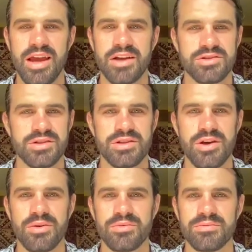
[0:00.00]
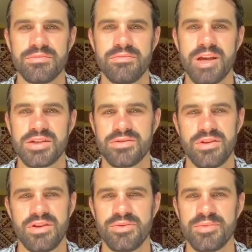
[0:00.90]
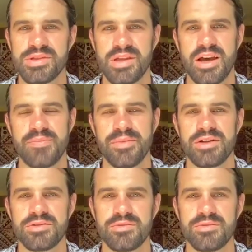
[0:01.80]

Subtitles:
actually don't mess with humans that much.